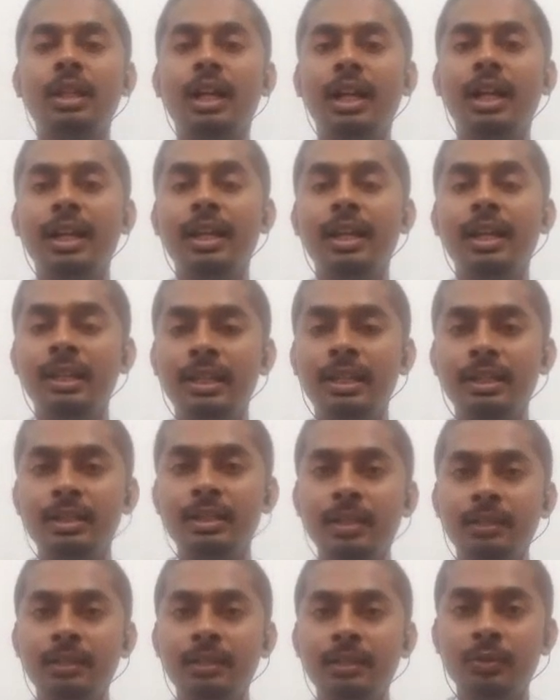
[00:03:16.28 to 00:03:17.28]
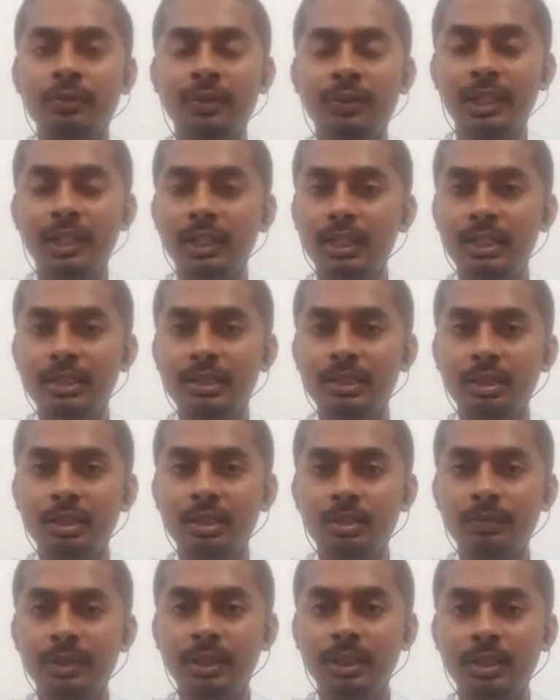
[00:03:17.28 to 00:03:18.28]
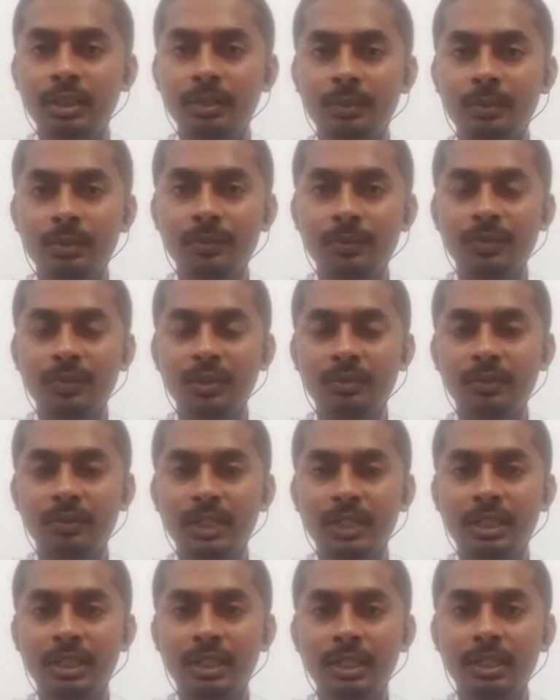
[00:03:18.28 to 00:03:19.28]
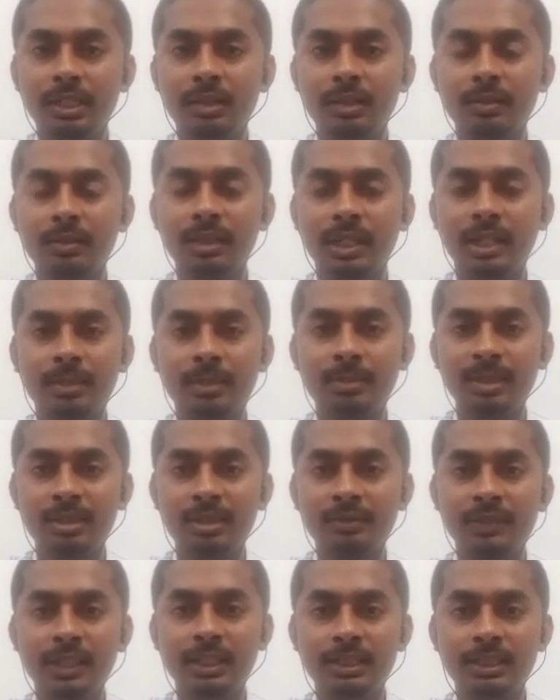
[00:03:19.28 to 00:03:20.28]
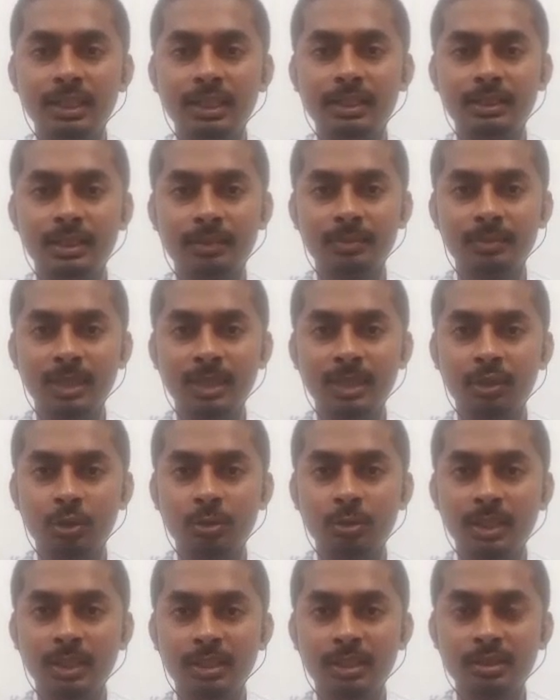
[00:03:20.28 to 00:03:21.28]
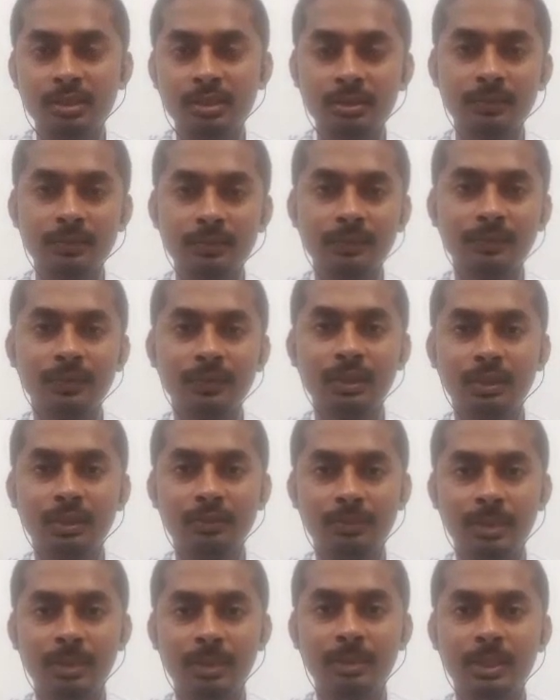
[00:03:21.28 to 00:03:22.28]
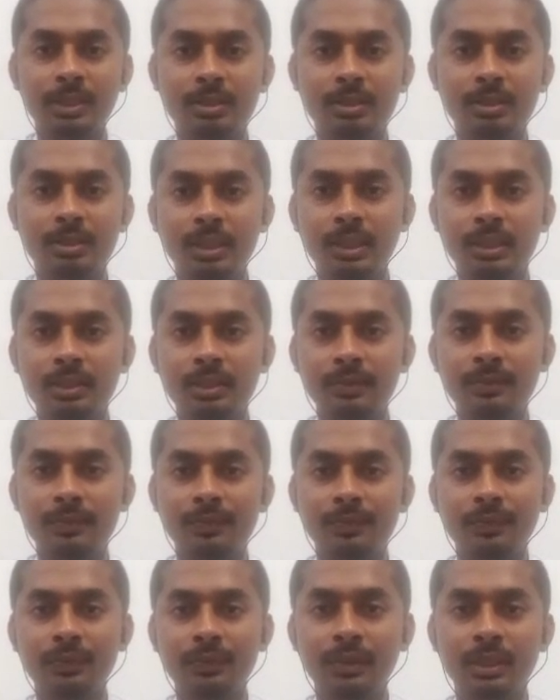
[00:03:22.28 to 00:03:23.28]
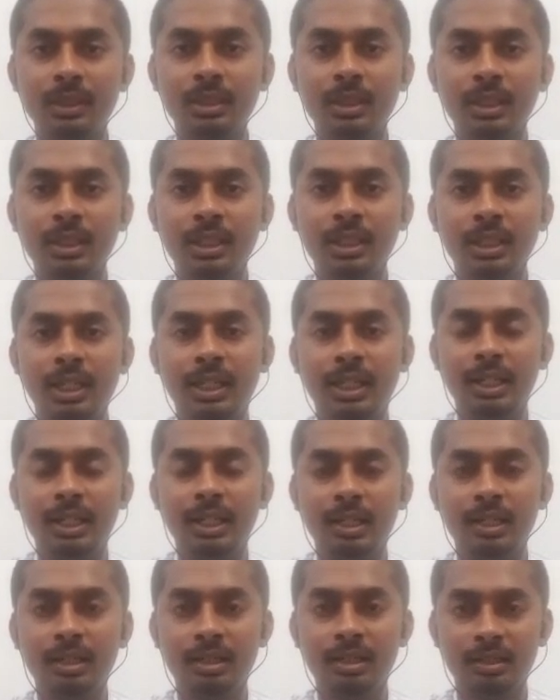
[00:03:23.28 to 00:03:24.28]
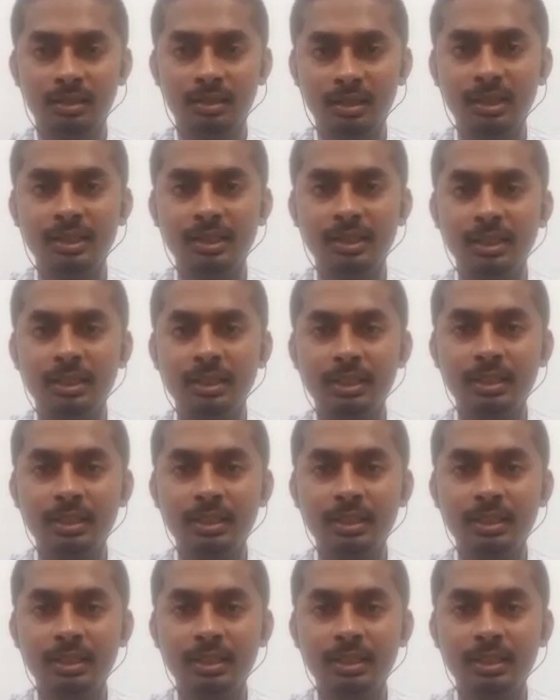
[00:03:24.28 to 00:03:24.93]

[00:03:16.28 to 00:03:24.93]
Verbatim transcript: i reached up to final stage of the interview but there i missed final section by 2 marks previous year and this year